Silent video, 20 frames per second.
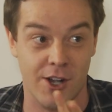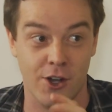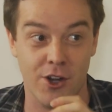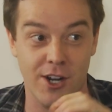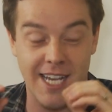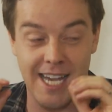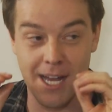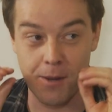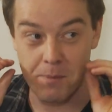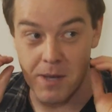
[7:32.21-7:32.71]
I got
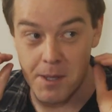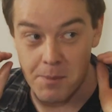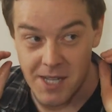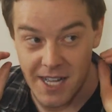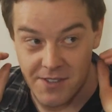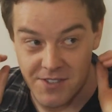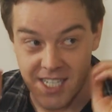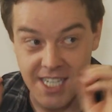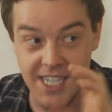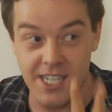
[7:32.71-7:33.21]
to get, people
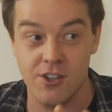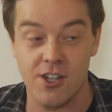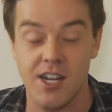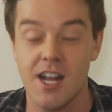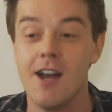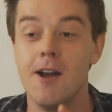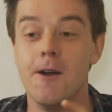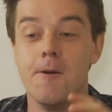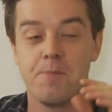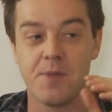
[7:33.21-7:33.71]
have to hear
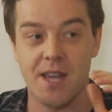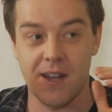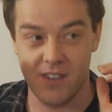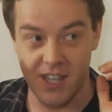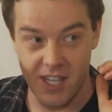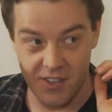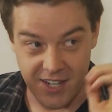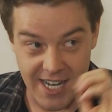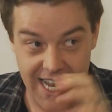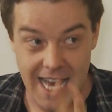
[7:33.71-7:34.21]
it. They have
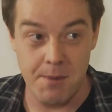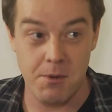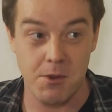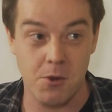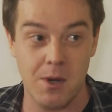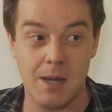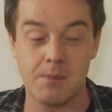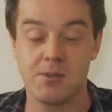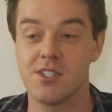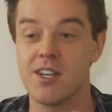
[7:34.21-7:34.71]
to hear the name of
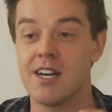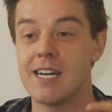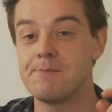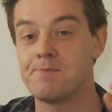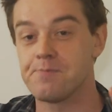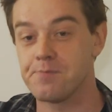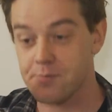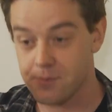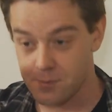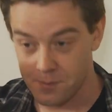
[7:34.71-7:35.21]
the
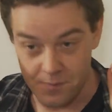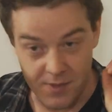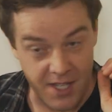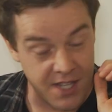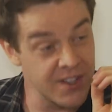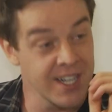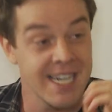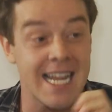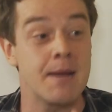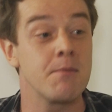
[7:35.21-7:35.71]
website,
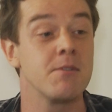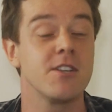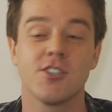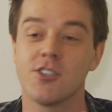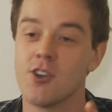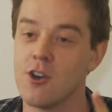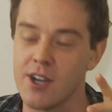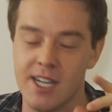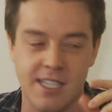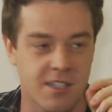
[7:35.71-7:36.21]
the name of the song.